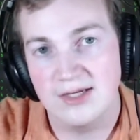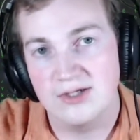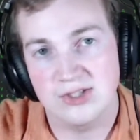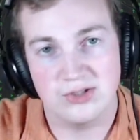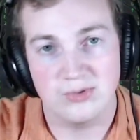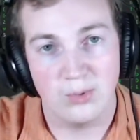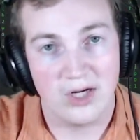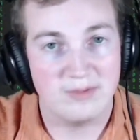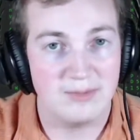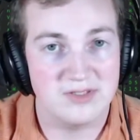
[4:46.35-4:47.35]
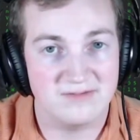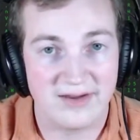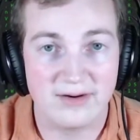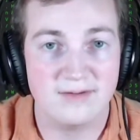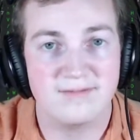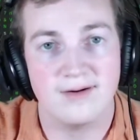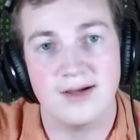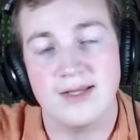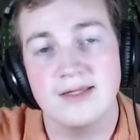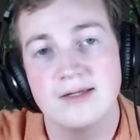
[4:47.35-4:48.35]
So you want to be able to
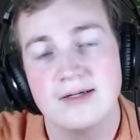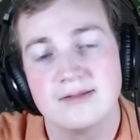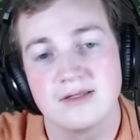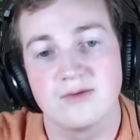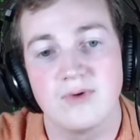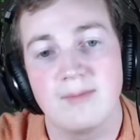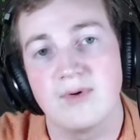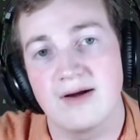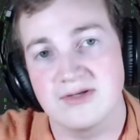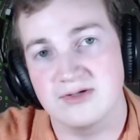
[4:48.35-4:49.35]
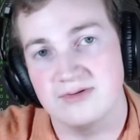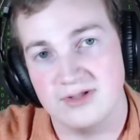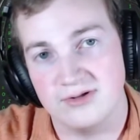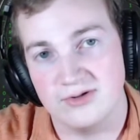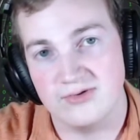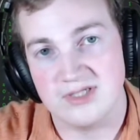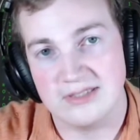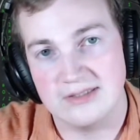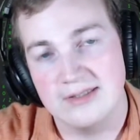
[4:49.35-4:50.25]
verify that the web browser that you're using